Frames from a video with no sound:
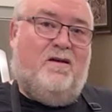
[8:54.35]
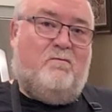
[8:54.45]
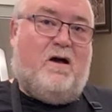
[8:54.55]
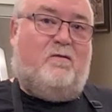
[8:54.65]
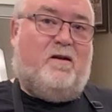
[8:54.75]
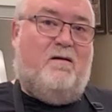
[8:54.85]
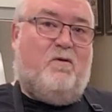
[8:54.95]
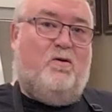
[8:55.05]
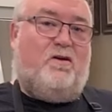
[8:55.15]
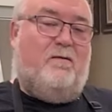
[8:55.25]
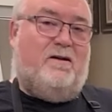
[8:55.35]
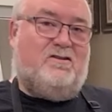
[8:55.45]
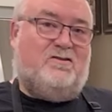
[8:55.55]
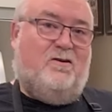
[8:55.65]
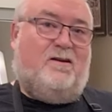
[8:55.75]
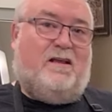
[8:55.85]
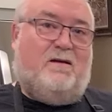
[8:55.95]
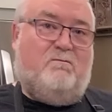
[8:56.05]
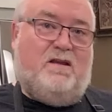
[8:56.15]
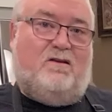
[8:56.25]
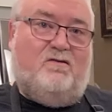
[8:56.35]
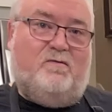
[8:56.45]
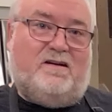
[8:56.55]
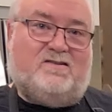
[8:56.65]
Malcolm and I both thought about just cooking like a meatloaf made